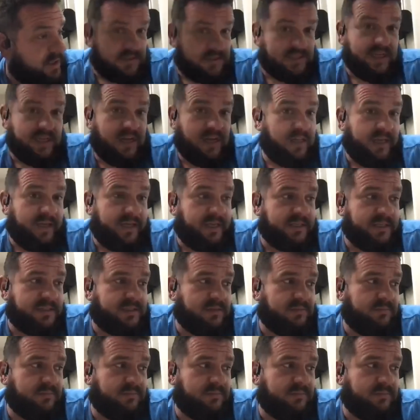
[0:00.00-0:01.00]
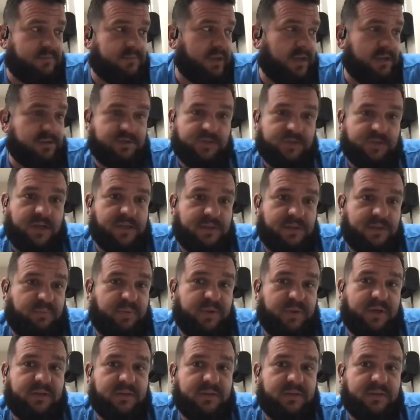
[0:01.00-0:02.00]
And it's not like I'm
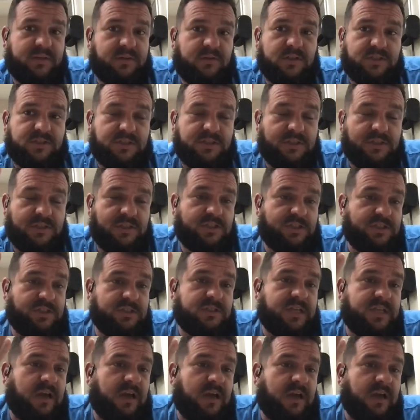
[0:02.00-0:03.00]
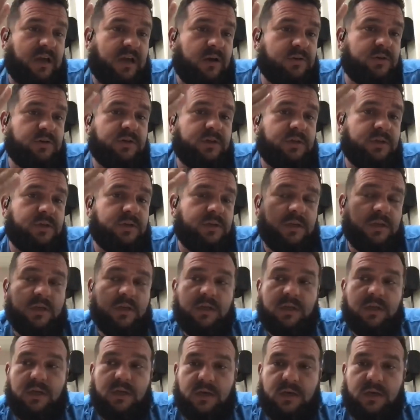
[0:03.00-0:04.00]
not trying to pick the questions, just how
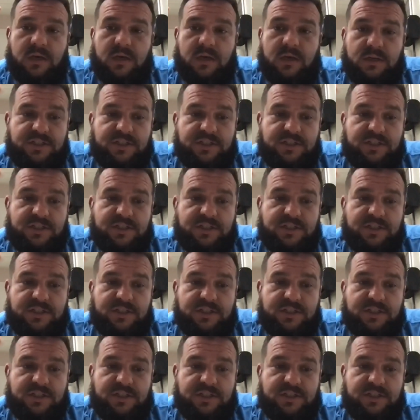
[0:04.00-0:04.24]
good